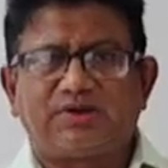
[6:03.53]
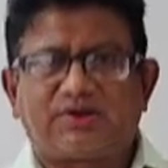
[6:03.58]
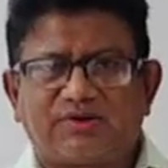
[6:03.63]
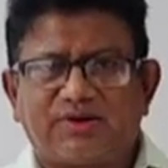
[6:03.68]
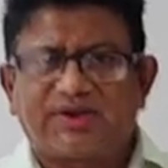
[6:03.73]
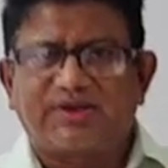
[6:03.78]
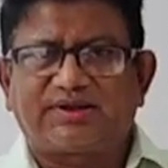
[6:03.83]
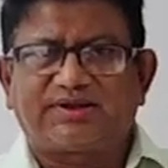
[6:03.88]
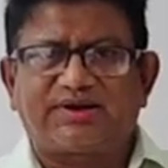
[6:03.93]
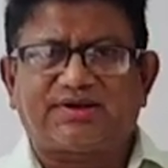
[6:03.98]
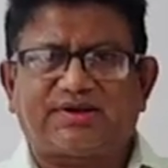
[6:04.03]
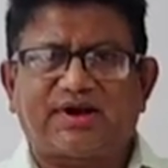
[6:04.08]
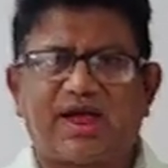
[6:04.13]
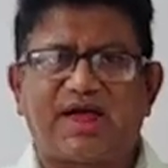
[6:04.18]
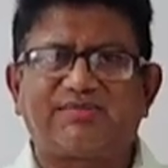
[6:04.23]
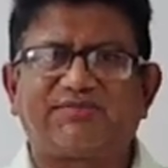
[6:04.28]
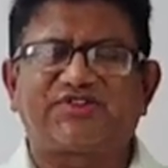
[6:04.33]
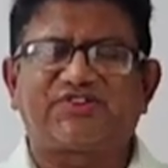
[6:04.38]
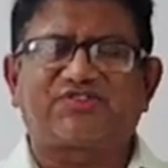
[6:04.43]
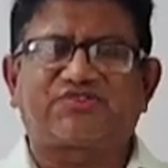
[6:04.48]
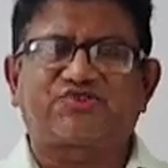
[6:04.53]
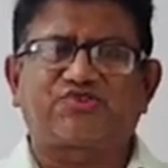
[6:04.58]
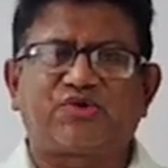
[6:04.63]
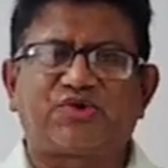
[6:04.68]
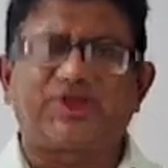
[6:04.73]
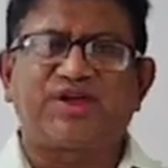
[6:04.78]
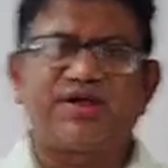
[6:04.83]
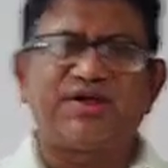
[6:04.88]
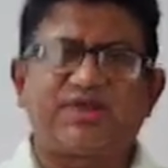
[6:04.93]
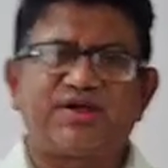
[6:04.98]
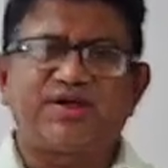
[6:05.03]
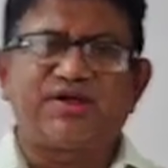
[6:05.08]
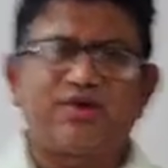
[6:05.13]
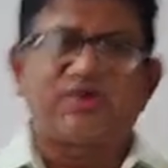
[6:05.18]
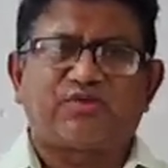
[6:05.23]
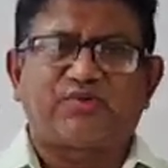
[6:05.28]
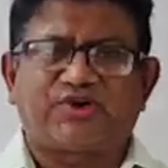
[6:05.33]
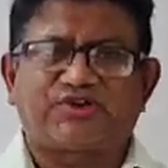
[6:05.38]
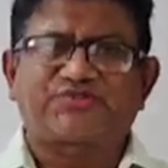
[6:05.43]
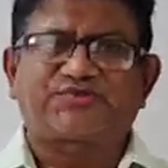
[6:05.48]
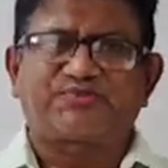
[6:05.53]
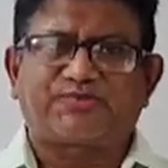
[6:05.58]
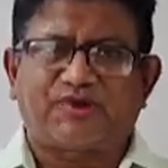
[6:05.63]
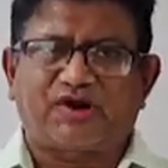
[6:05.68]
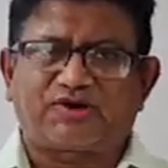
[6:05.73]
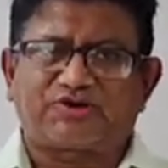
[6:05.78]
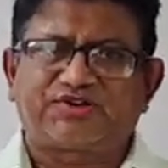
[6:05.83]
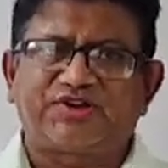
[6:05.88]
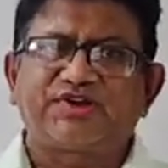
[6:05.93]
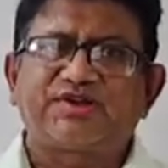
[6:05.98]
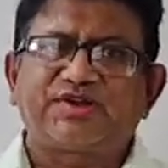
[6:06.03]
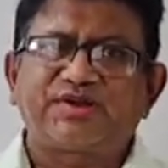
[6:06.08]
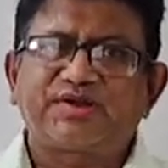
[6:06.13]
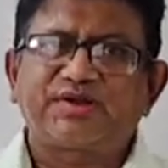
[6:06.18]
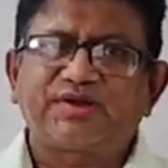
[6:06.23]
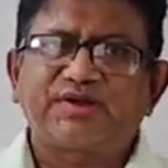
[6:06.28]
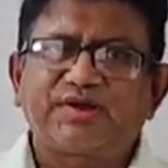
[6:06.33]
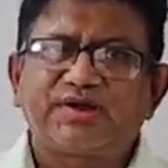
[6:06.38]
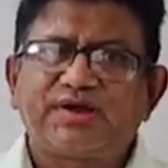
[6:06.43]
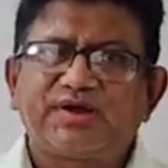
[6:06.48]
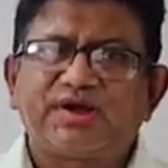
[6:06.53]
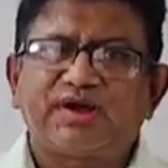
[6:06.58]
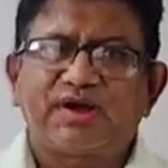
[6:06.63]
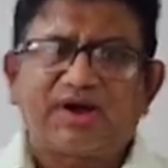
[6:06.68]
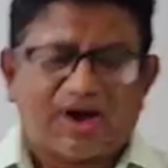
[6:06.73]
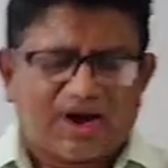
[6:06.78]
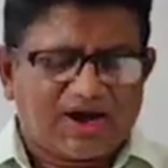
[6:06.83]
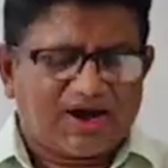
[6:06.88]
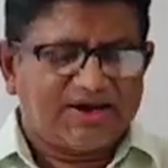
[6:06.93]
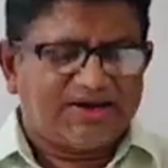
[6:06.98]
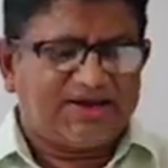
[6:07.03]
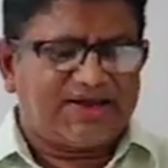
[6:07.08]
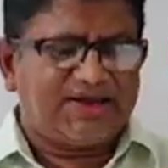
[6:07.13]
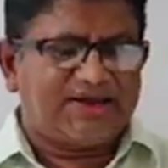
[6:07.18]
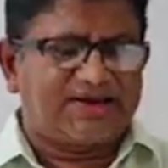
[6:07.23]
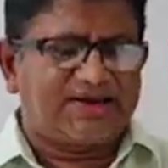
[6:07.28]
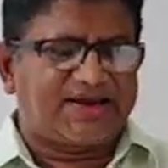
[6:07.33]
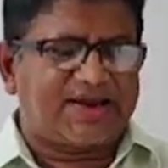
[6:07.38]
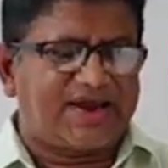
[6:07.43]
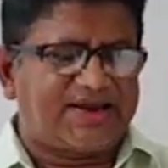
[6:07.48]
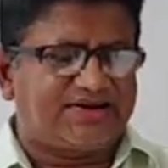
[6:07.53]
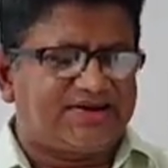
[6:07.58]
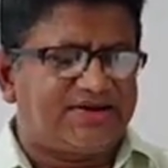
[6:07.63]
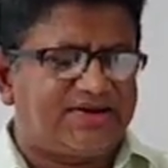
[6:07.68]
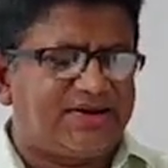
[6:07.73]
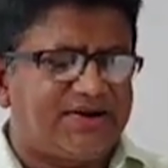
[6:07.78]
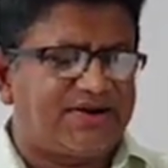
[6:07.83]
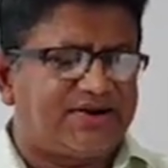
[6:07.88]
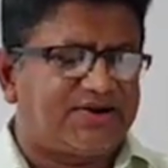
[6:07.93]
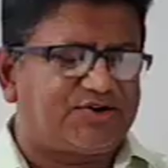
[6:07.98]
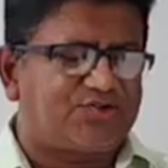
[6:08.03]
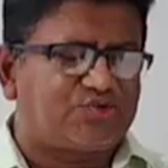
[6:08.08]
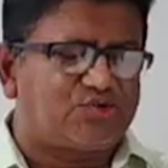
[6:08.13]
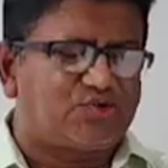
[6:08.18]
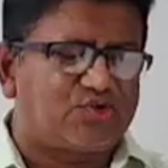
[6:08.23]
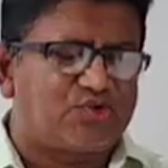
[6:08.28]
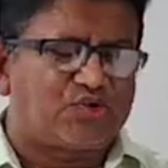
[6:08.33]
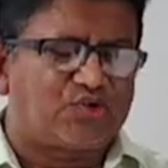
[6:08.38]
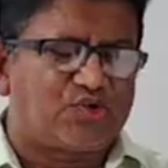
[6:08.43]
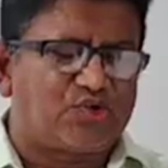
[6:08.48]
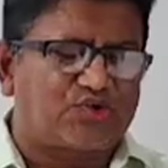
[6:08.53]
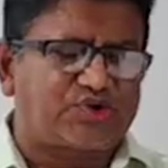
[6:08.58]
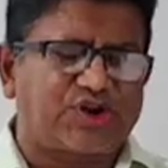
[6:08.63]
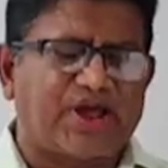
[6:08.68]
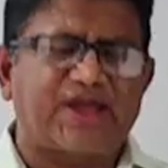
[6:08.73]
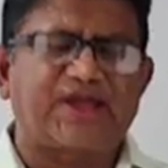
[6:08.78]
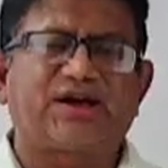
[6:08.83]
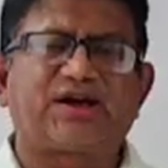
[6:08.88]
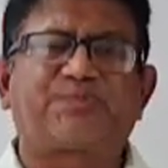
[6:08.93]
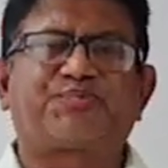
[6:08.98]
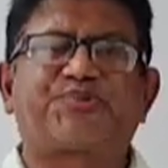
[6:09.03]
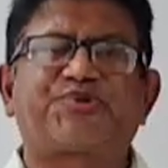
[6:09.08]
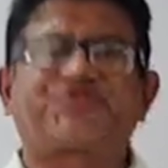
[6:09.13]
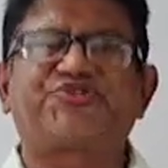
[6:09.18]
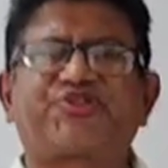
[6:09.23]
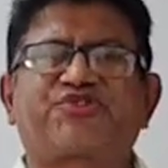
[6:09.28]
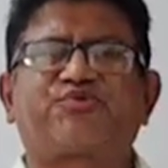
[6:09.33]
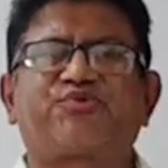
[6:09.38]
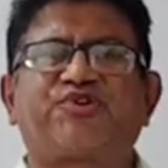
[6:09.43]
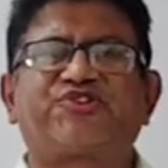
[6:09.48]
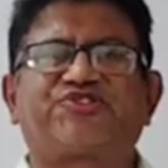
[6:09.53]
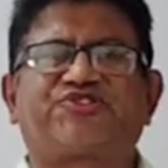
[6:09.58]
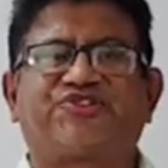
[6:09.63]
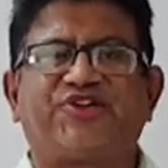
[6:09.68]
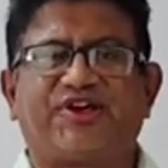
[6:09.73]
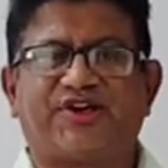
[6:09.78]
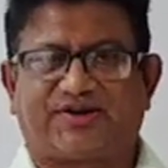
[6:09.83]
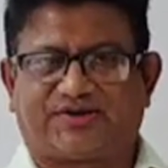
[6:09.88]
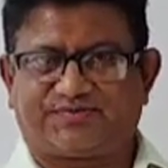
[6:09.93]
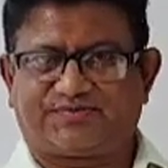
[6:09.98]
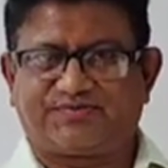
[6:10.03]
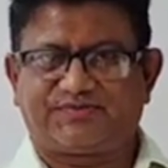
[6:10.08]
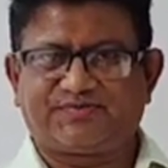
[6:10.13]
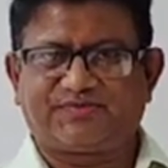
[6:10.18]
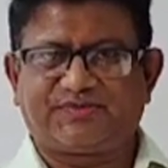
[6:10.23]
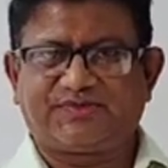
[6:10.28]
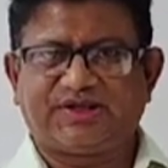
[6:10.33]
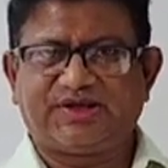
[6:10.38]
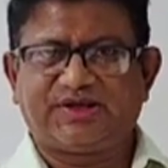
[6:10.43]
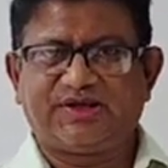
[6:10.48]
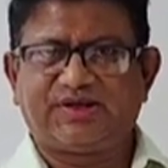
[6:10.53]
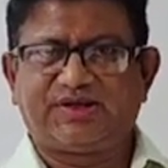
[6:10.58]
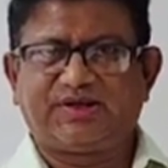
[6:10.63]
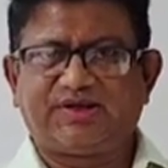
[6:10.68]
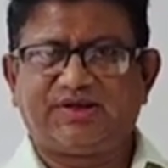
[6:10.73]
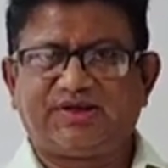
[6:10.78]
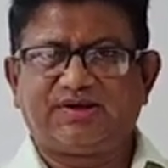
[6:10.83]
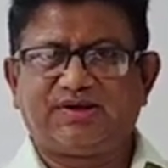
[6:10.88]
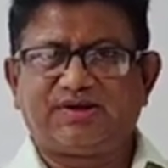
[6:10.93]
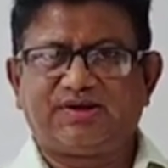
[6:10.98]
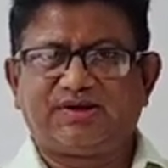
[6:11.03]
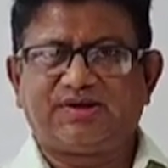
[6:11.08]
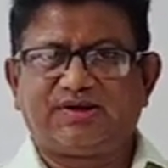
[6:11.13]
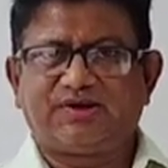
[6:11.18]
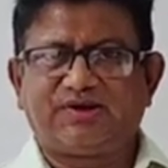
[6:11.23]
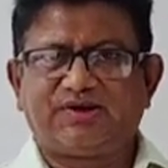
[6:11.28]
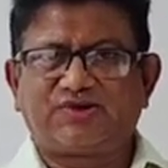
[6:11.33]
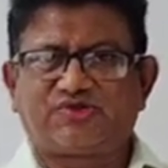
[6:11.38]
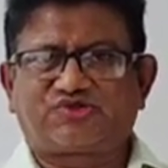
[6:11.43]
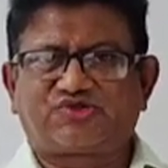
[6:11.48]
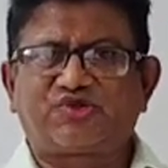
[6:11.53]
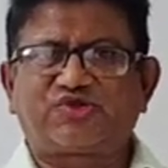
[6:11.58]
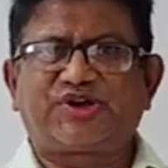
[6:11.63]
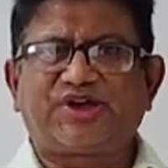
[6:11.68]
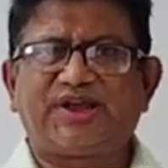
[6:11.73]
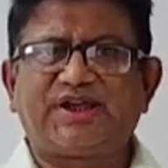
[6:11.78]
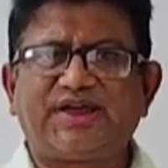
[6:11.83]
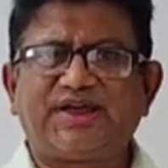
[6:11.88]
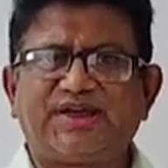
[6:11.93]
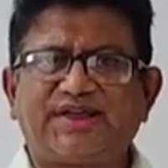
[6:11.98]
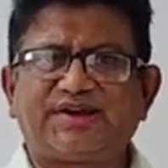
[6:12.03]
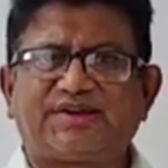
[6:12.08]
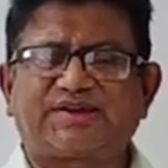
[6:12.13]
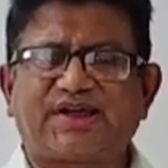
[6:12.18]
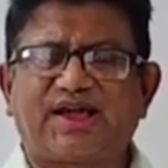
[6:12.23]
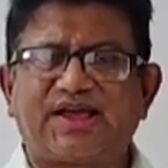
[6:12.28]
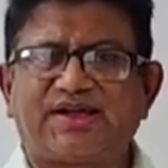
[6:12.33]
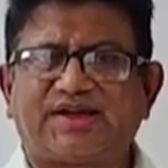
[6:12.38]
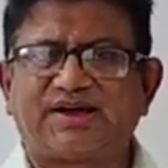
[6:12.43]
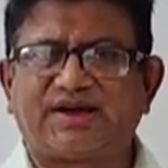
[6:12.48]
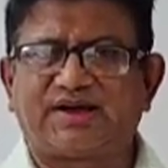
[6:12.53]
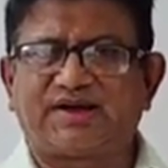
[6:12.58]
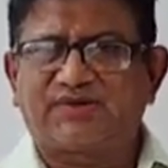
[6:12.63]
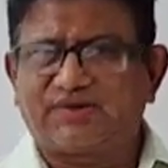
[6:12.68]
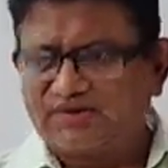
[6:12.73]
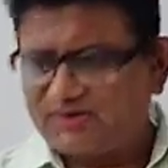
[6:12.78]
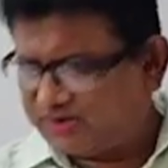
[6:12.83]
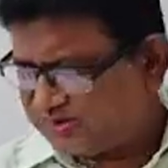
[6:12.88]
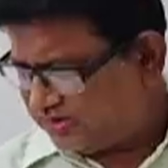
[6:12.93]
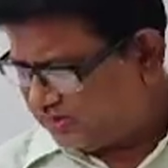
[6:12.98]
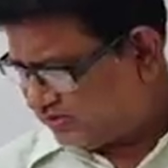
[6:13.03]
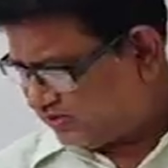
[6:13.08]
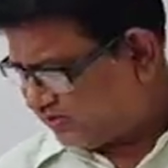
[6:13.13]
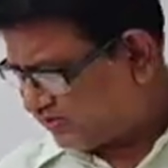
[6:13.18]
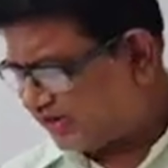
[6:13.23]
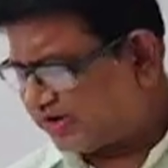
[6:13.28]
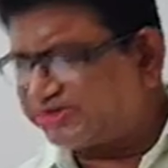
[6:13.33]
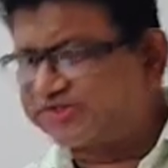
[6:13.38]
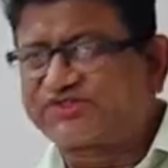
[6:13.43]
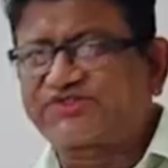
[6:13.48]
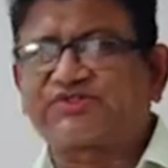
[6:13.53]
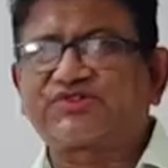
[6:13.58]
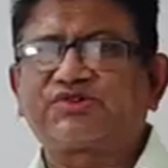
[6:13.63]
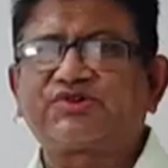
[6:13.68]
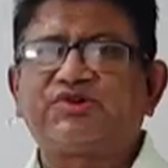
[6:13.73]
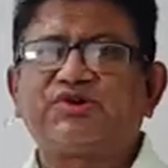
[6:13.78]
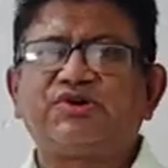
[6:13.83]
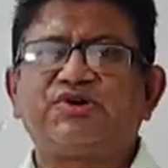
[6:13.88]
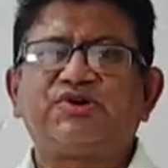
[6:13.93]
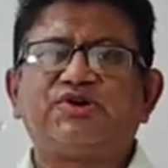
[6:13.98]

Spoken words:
during that time the story was plotted, and in 1902 no tiger project was there. So killing a tiger was